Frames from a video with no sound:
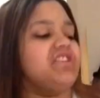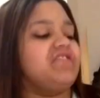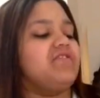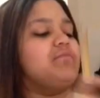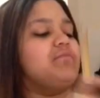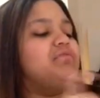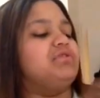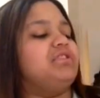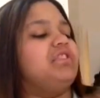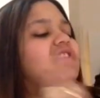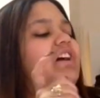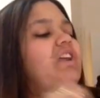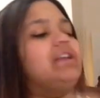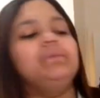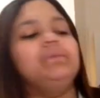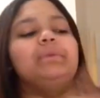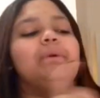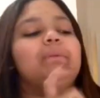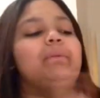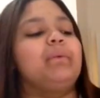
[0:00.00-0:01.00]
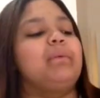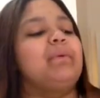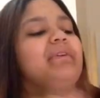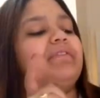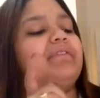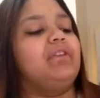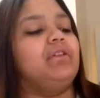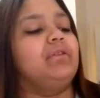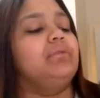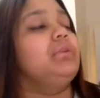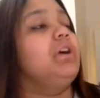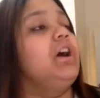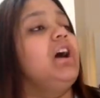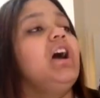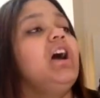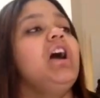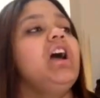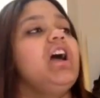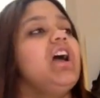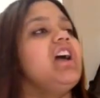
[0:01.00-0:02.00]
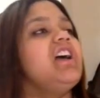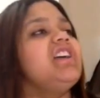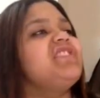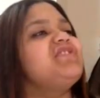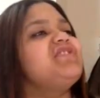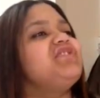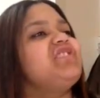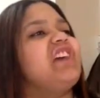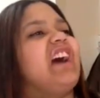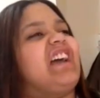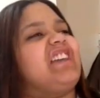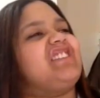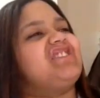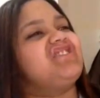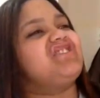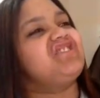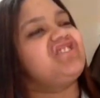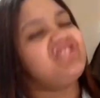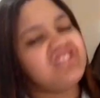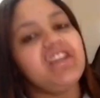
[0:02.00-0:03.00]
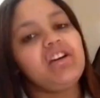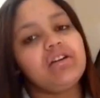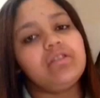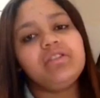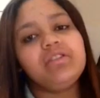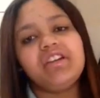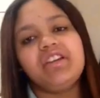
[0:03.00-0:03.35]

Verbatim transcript: even put the volume up on my phone. I still